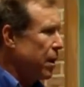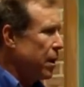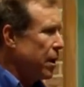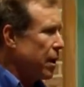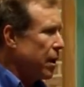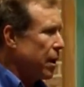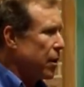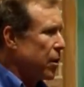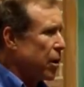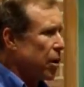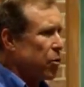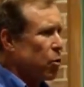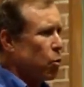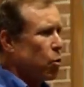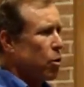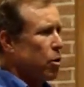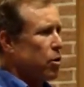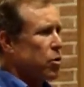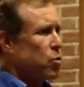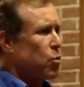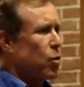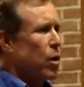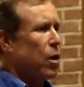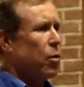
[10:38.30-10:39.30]
In other
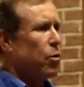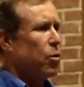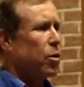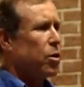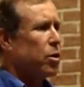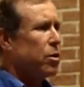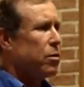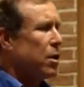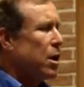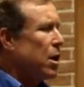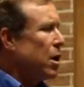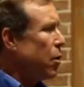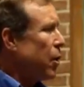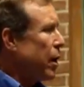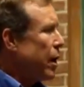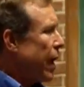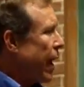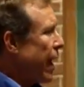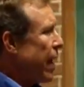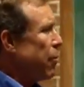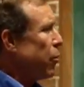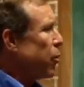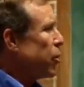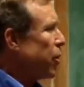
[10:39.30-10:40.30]
words, well, we're
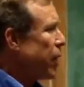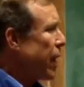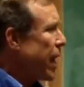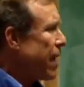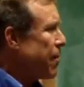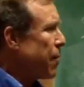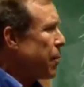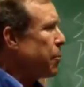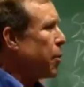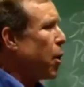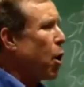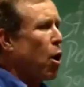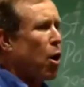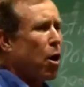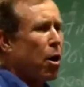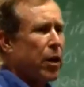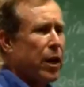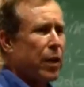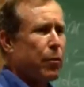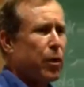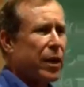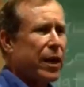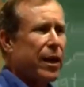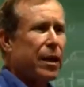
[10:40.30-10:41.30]
going to have a party
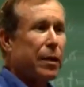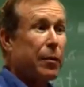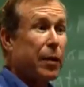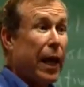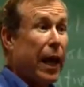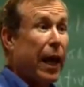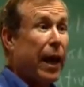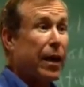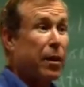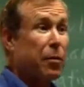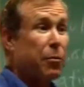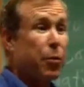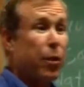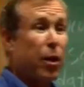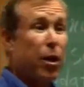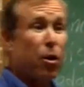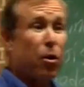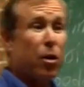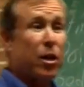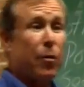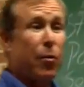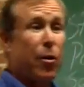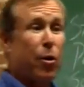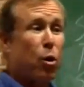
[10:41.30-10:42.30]
and we'll get a keg of
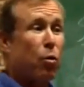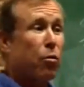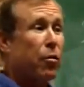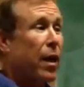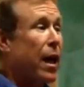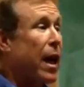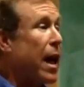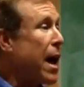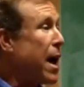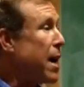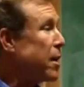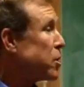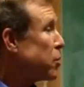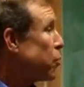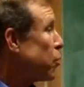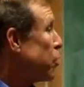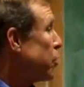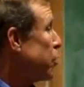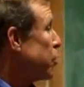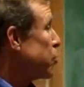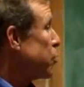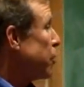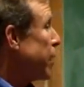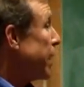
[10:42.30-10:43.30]
beer, come on over to the house, and we're
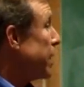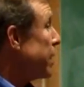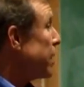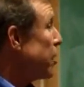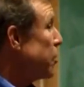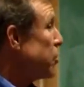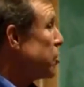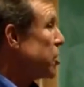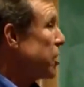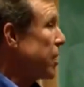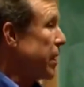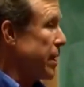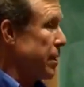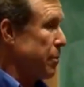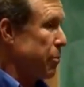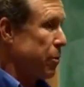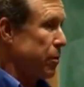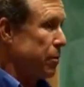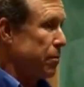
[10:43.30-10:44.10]
going to drink and go to sleep.